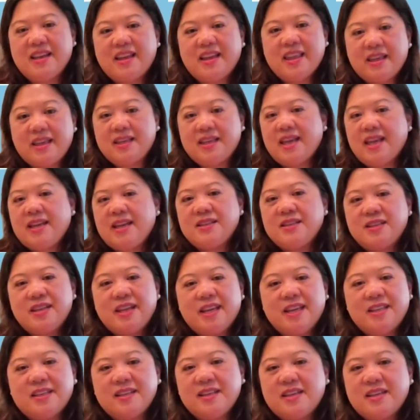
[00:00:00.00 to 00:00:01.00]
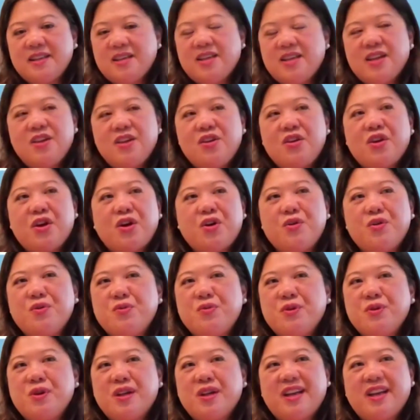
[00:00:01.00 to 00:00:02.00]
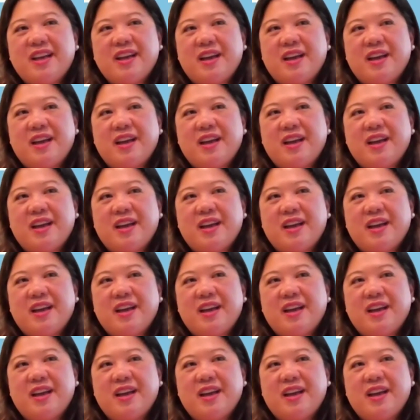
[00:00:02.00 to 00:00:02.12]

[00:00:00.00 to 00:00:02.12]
Like it can go,